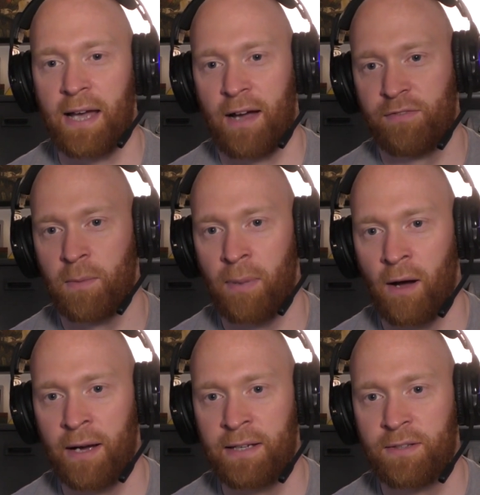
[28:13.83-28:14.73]
you have to
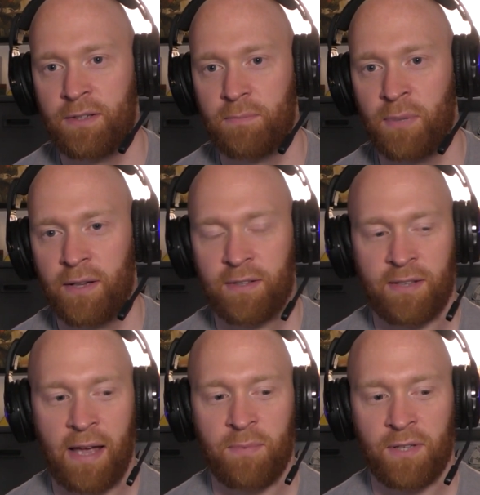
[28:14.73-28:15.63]
bite, but at the
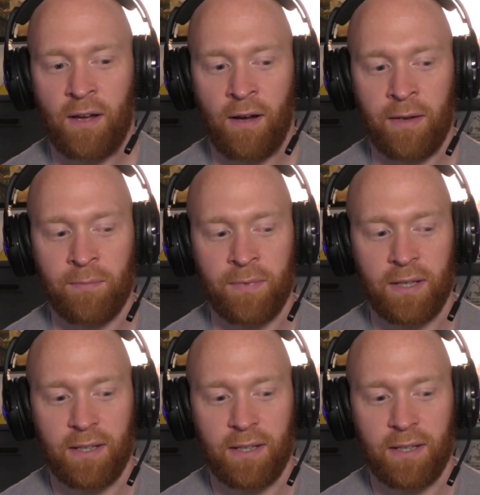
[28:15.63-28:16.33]
same time,